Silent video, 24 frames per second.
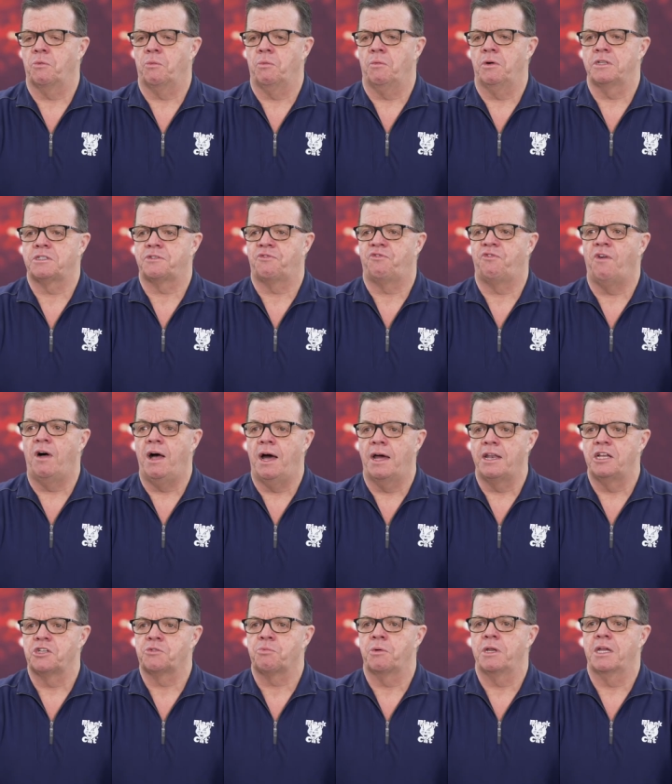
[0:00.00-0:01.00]
What's fun
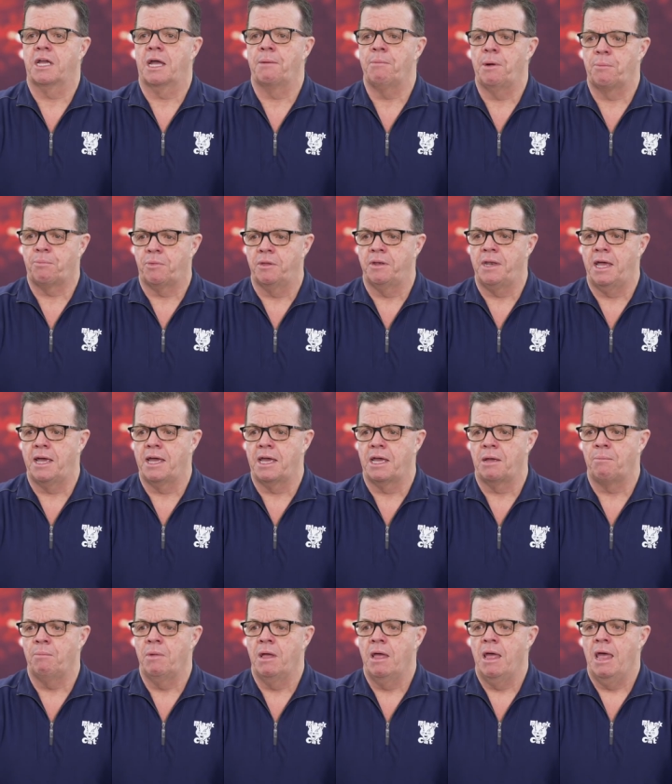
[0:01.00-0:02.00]
is when you come up with a
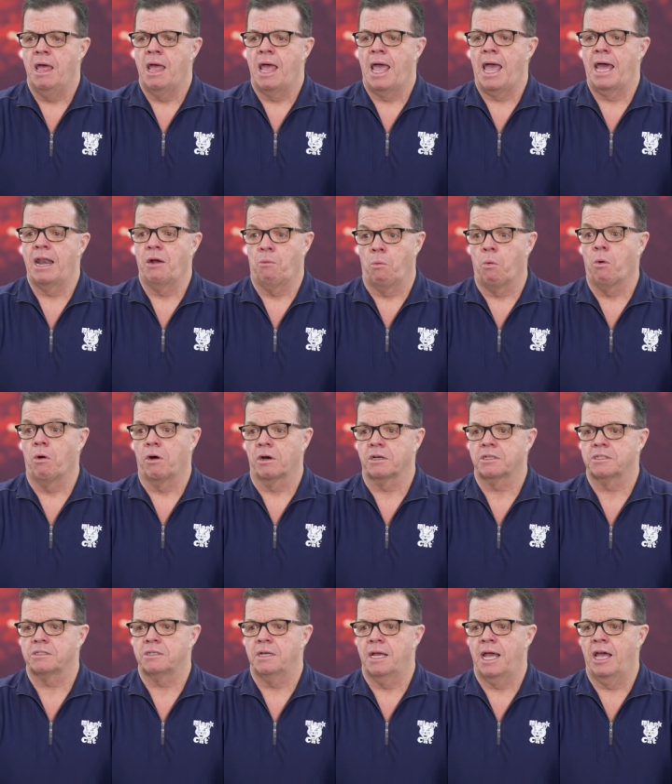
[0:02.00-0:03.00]
name and it
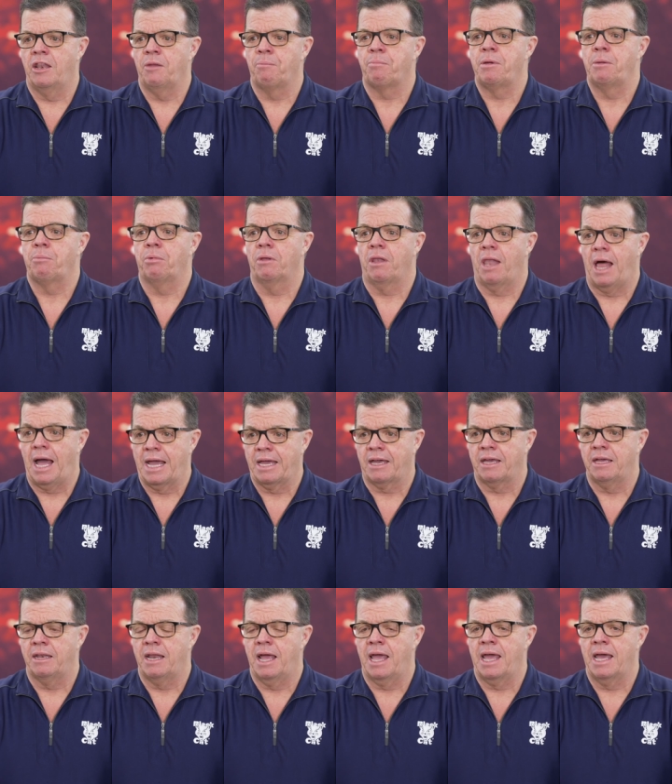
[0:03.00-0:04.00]
works and the people like
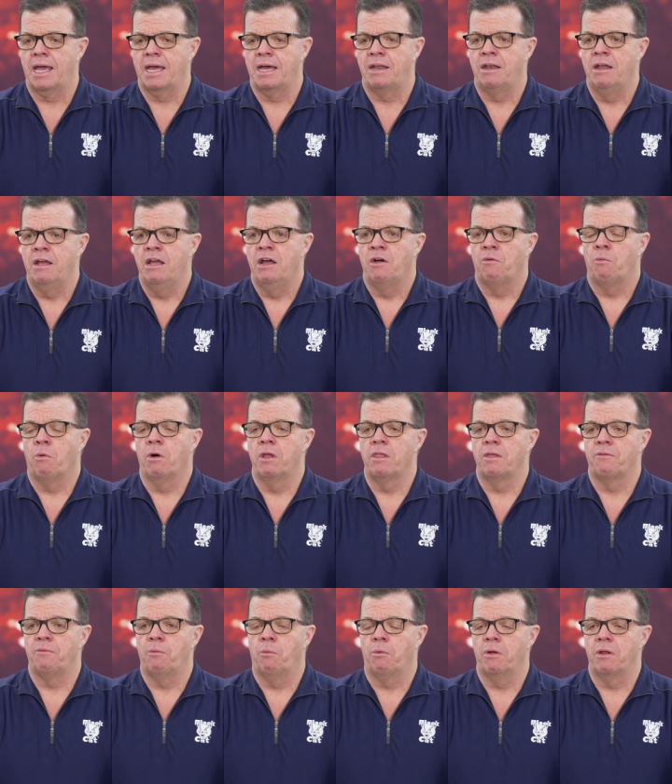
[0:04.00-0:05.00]
it. And one of
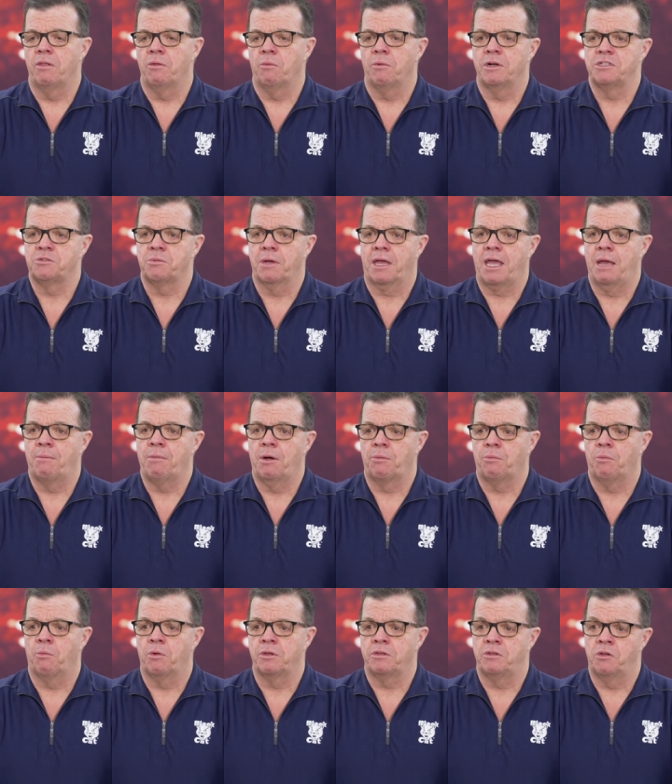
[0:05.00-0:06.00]
the, one of the ones we came up
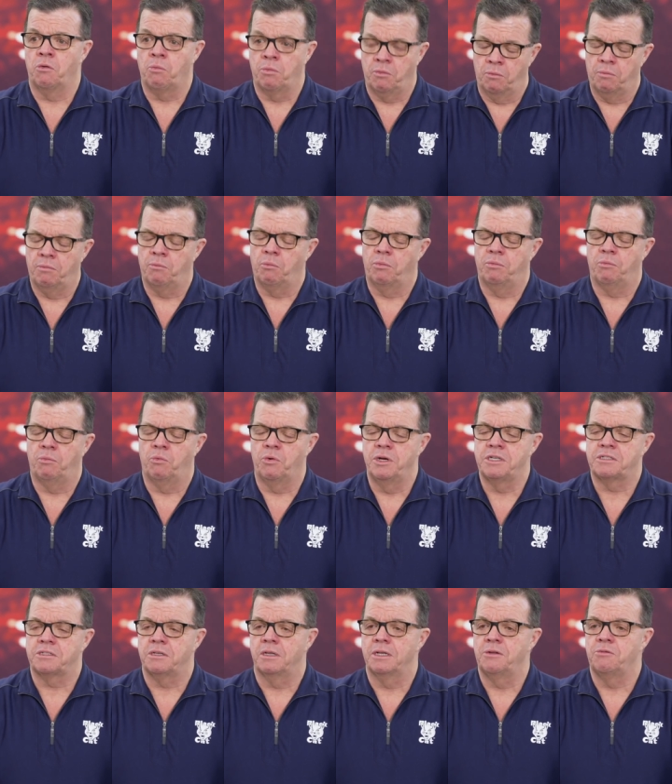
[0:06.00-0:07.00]
with
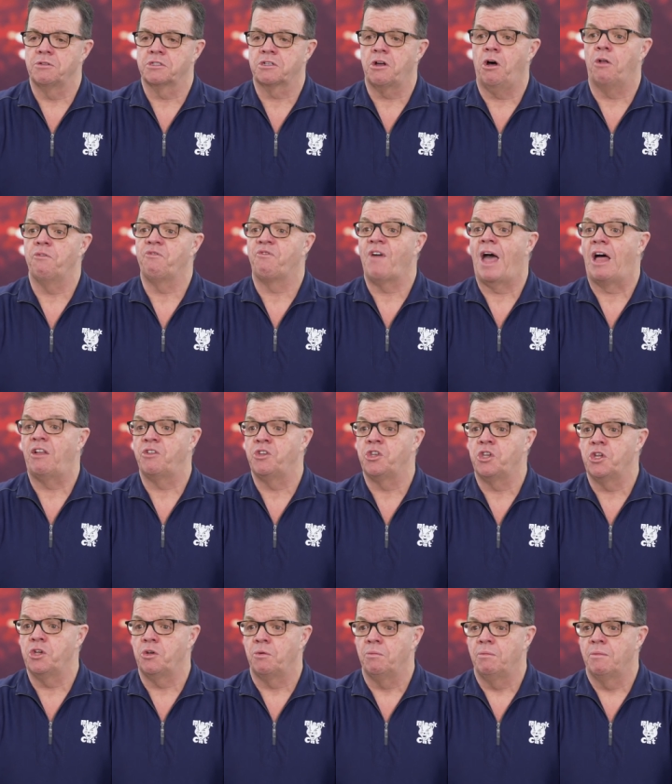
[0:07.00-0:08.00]
recently was called Fountain
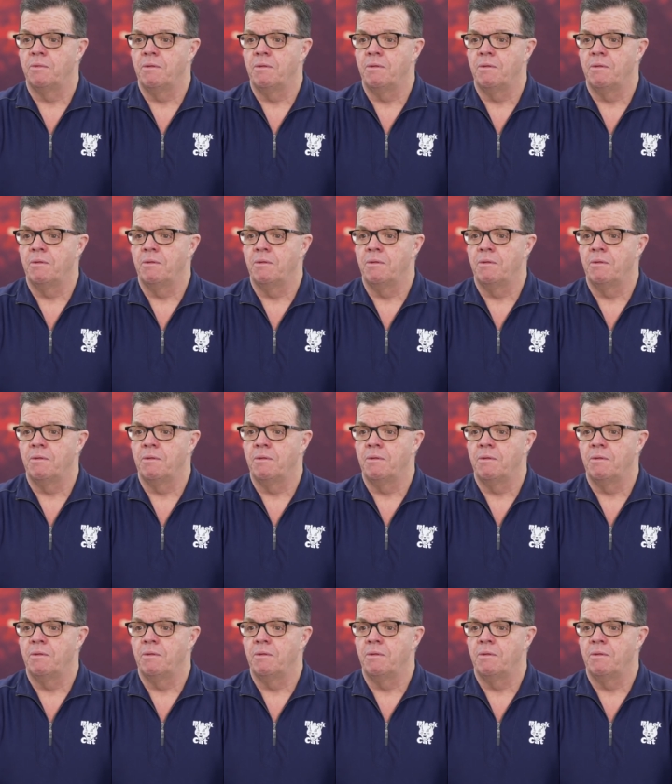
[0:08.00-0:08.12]
Dew.